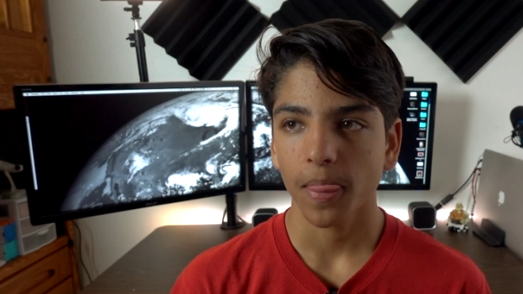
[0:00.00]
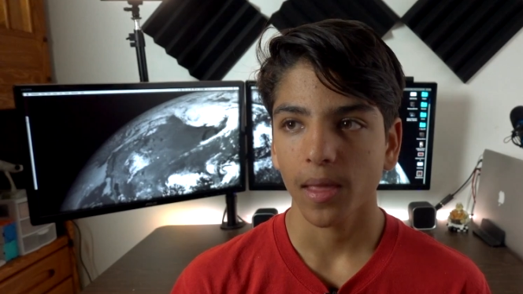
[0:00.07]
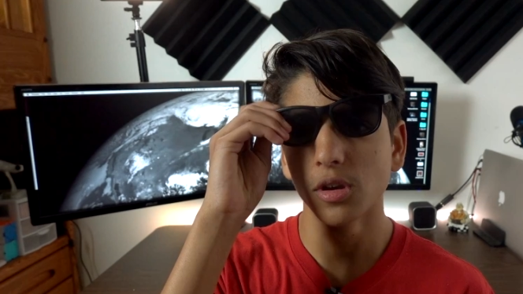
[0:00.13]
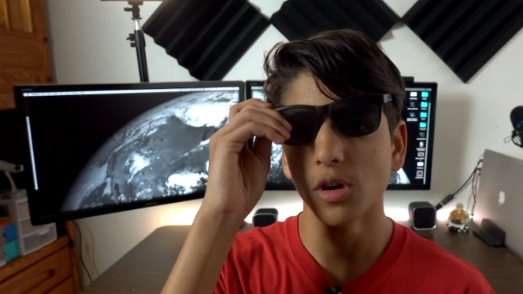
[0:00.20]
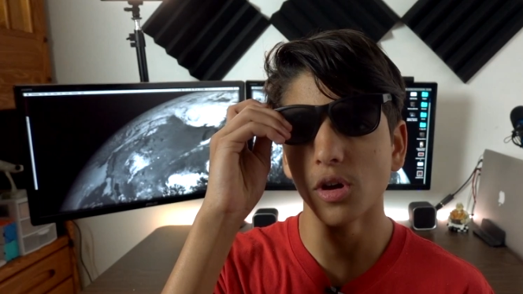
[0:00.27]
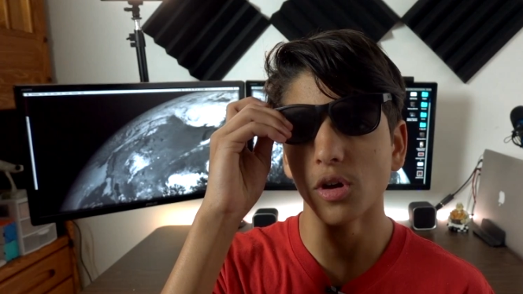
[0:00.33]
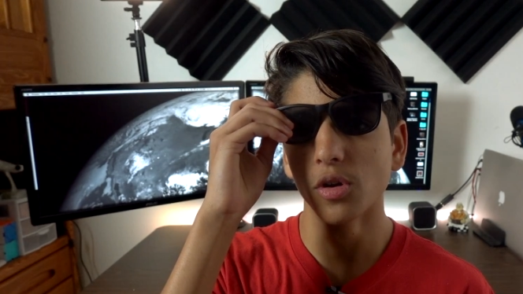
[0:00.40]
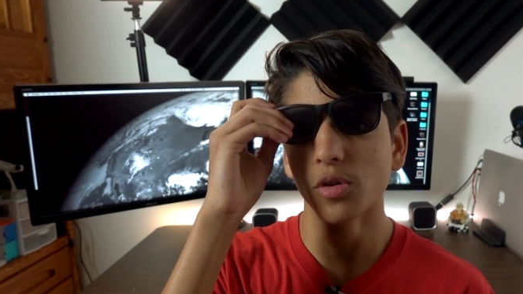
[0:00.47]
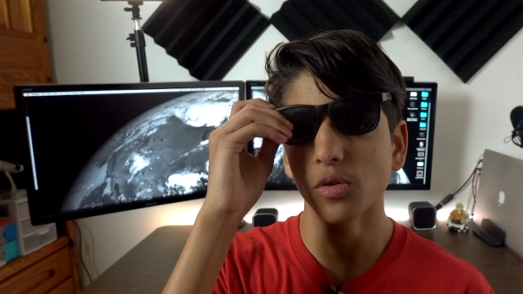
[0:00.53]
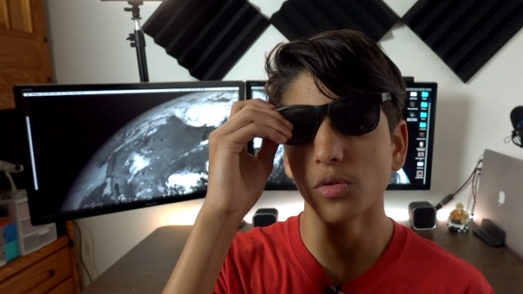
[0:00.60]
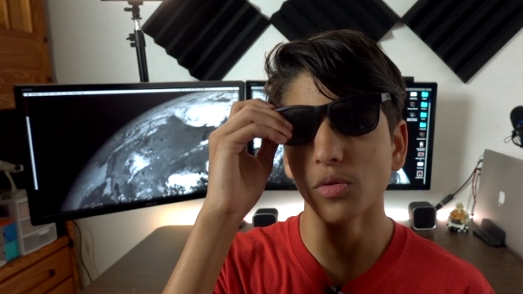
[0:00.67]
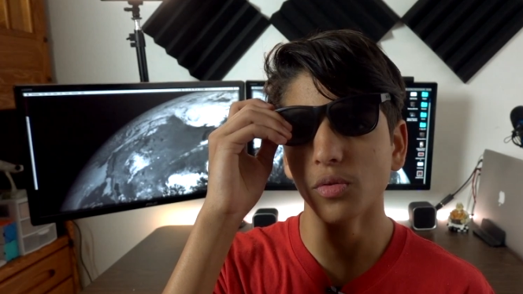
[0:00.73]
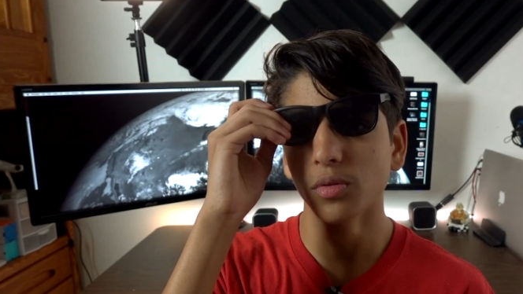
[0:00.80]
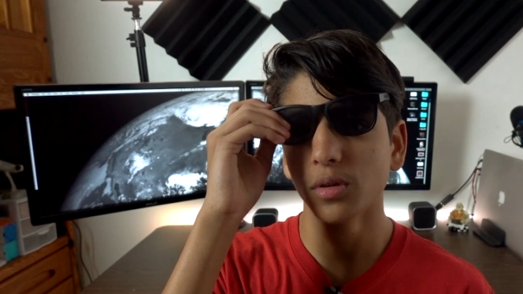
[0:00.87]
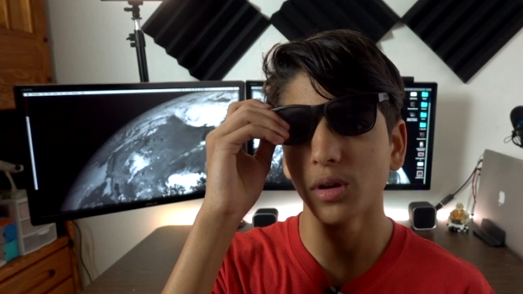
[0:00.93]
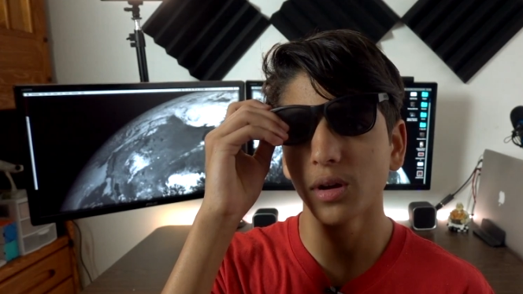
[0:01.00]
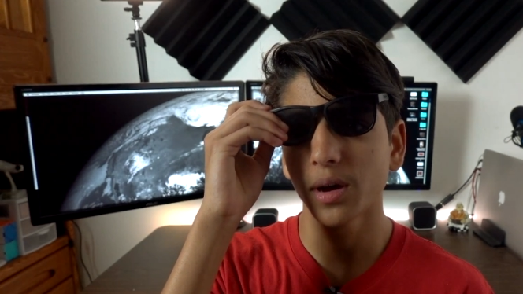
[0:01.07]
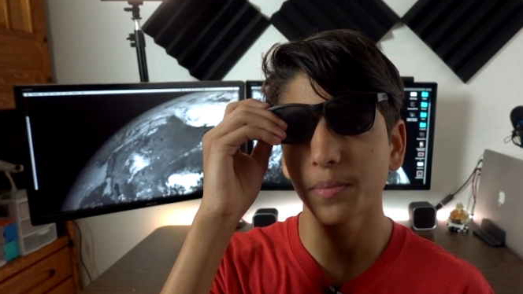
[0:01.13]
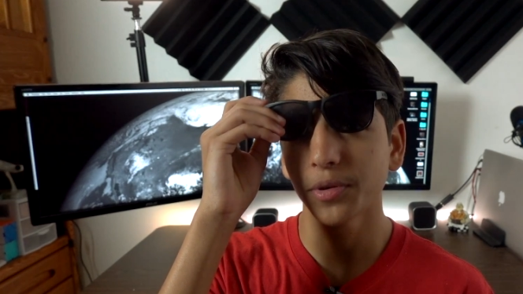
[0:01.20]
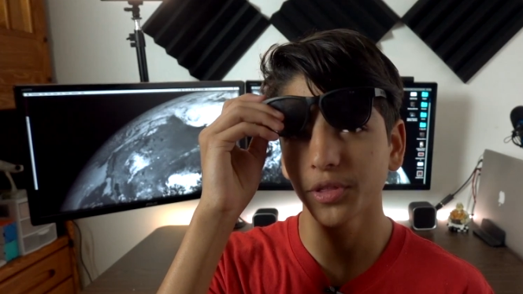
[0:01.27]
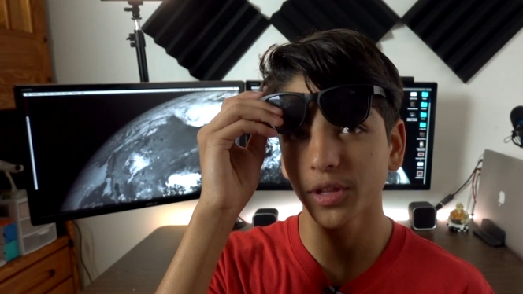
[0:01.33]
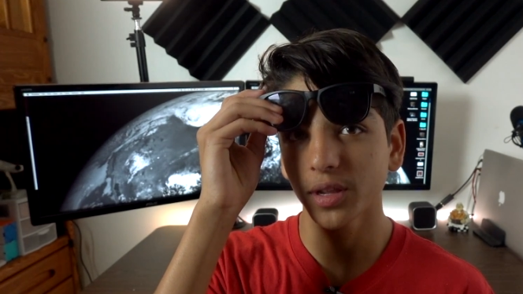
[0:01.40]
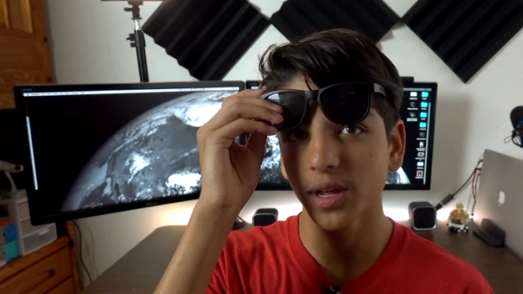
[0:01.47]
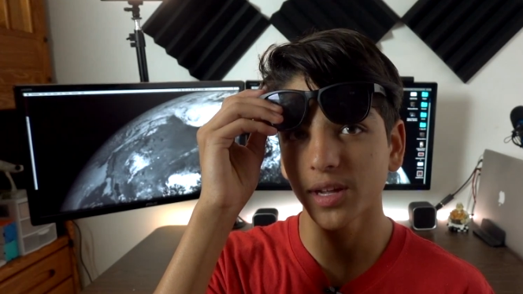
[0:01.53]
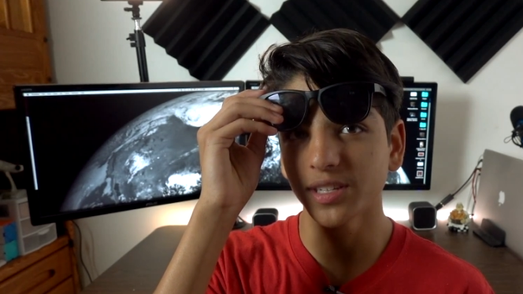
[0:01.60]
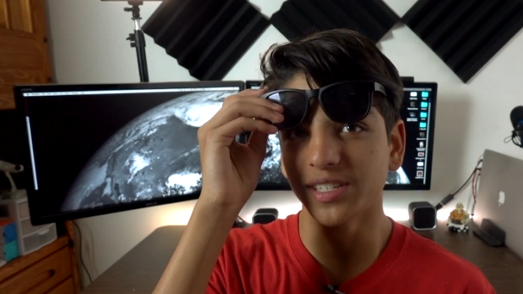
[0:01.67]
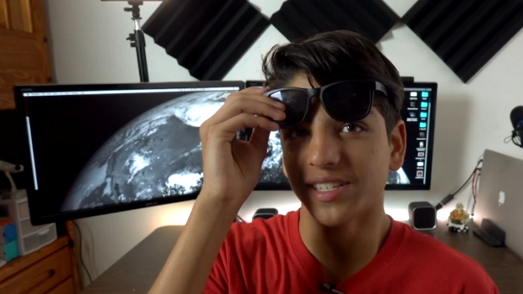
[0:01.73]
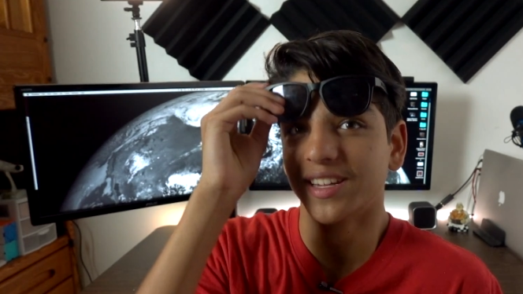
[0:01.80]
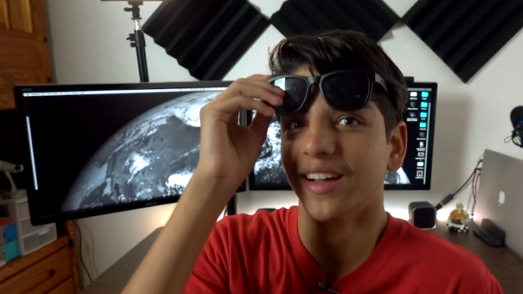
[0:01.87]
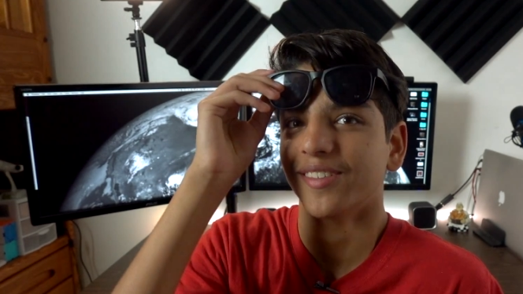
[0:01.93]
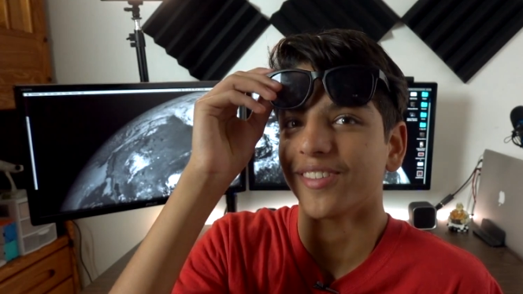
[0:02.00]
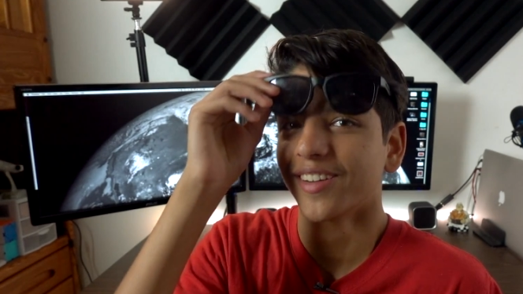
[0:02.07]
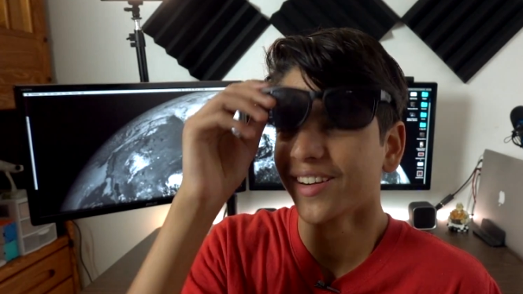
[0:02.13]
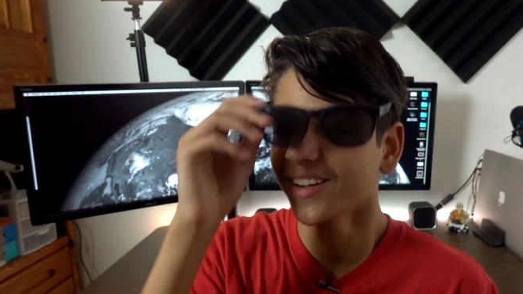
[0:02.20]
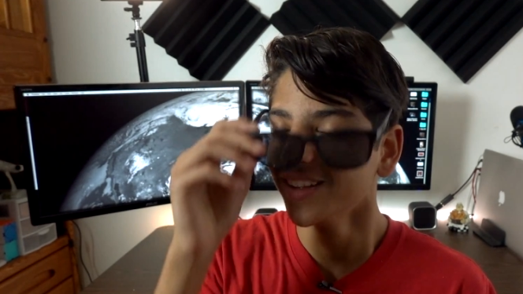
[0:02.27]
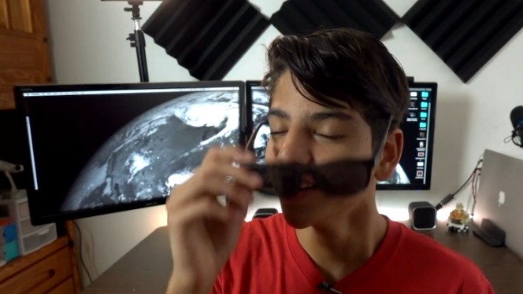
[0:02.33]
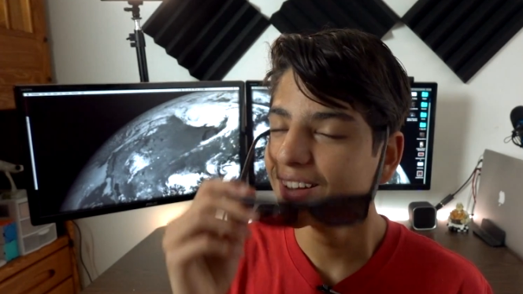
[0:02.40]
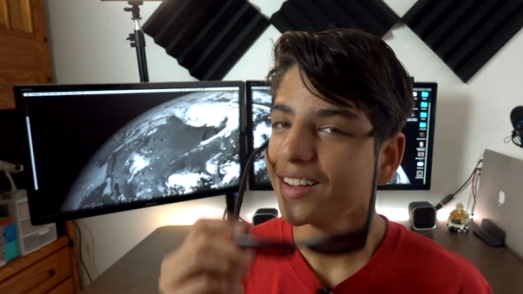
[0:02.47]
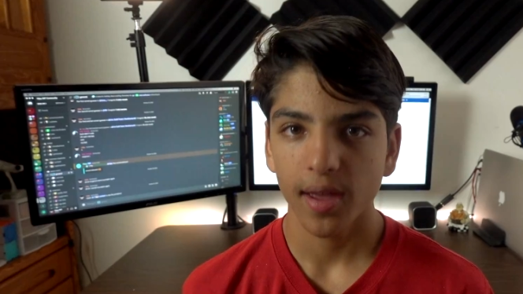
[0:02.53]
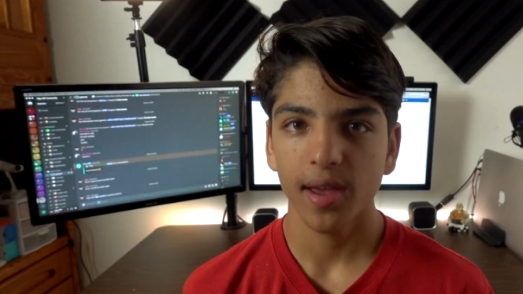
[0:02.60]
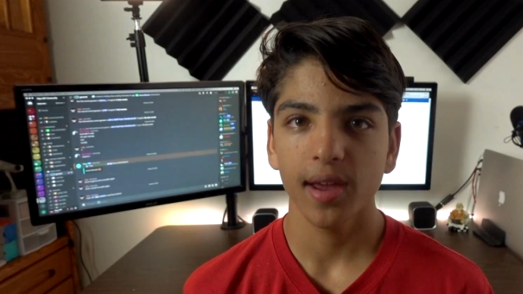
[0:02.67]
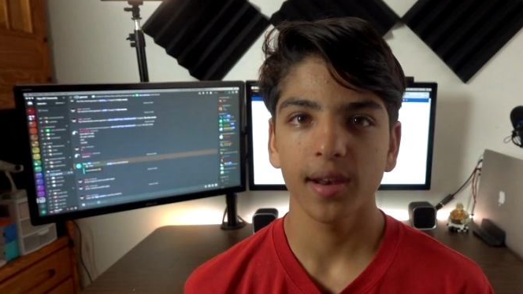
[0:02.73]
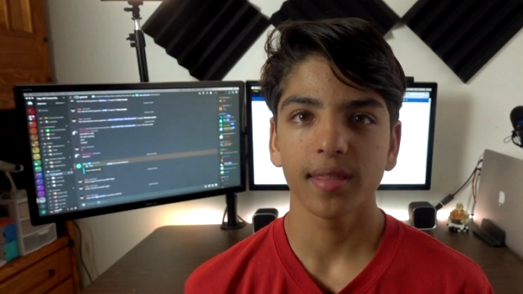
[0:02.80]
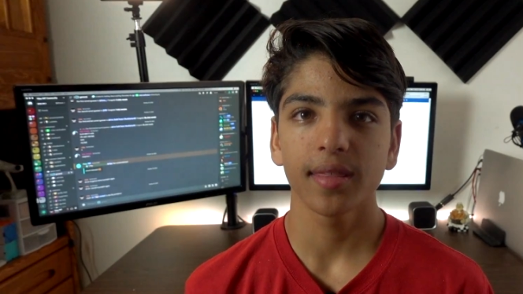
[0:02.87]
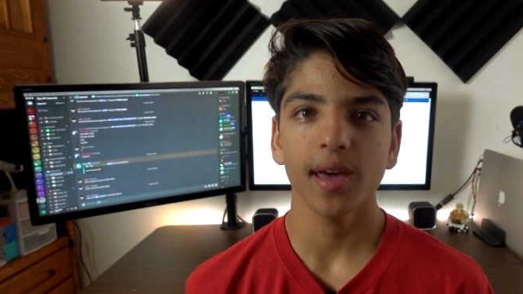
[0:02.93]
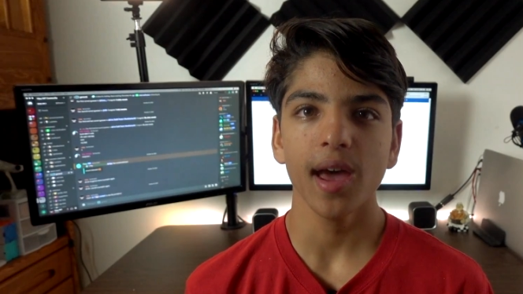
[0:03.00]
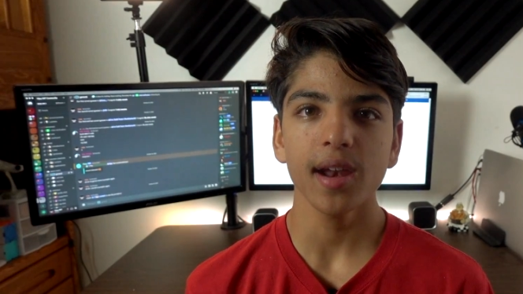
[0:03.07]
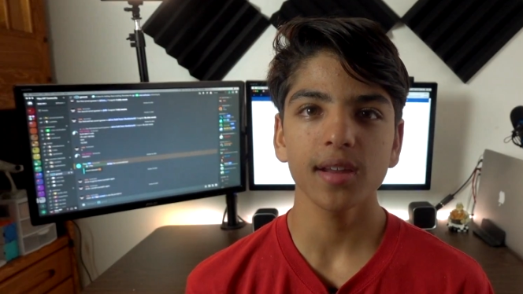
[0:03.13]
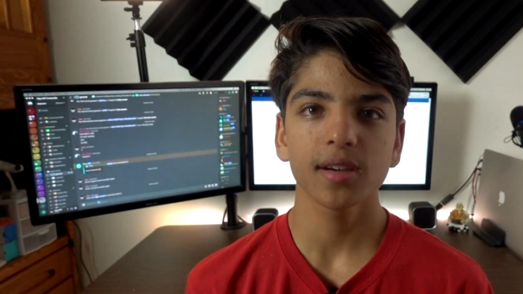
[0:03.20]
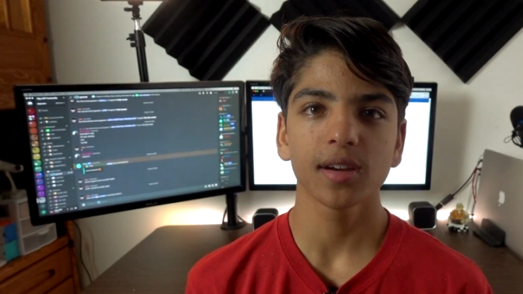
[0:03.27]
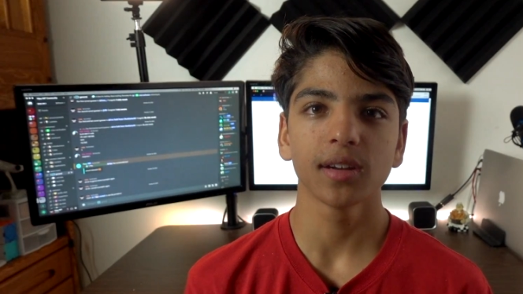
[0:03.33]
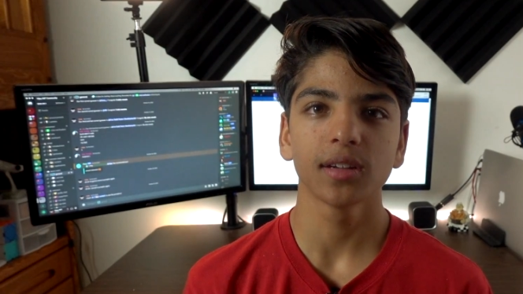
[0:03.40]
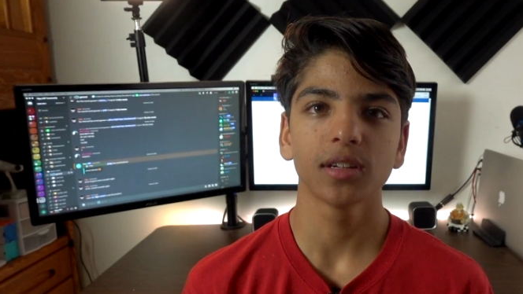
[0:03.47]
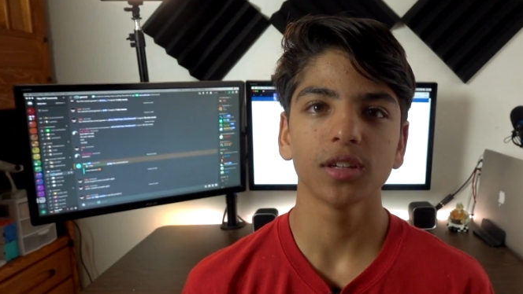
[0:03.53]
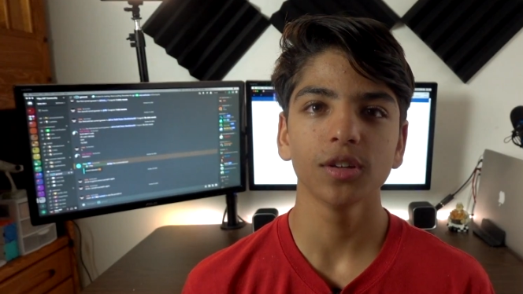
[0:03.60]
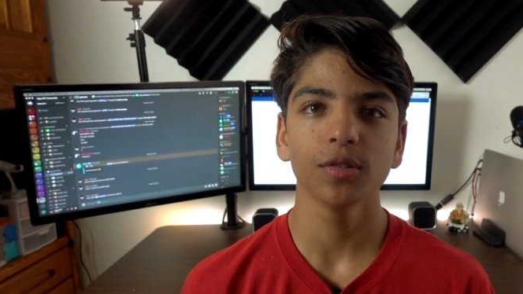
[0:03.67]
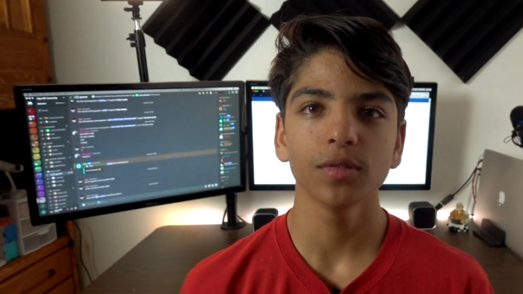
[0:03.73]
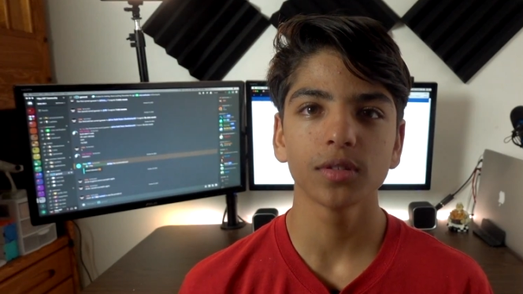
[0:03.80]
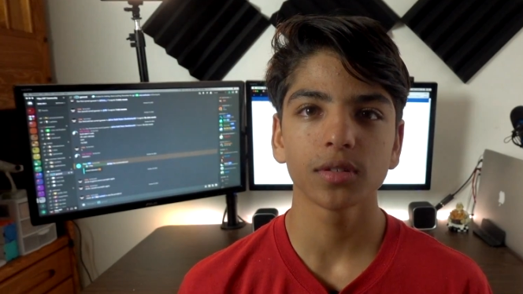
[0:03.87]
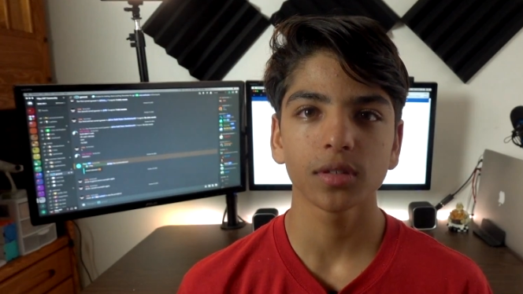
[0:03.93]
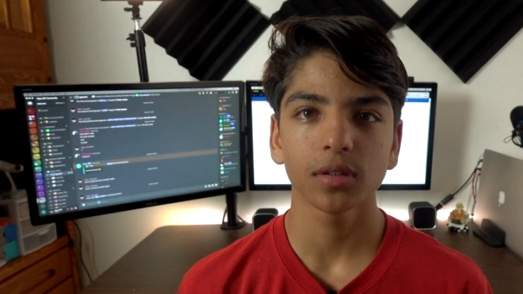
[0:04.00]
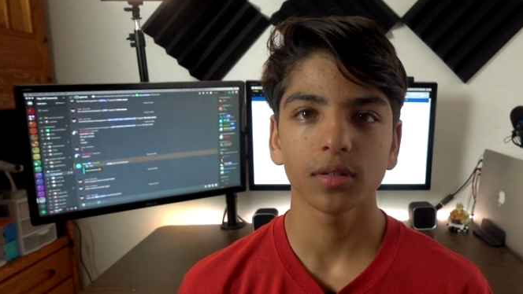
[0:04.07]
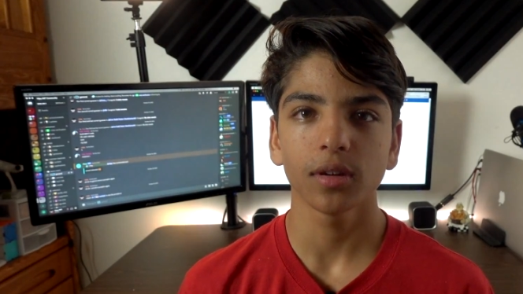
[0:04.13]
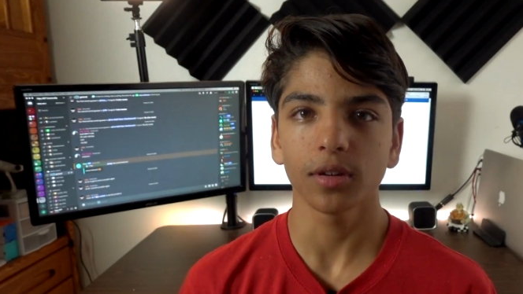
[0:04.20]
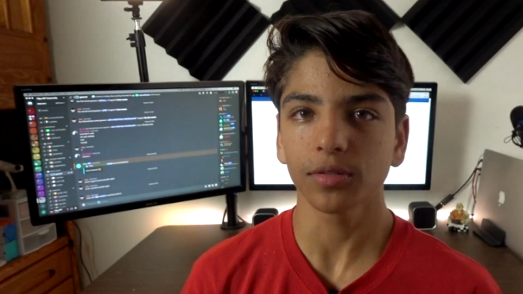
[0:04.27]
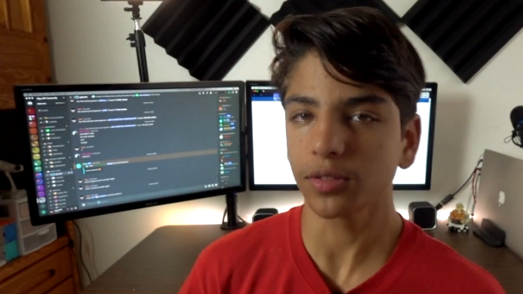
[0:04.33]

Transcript: No. Oh, I put the glass. And that concludes...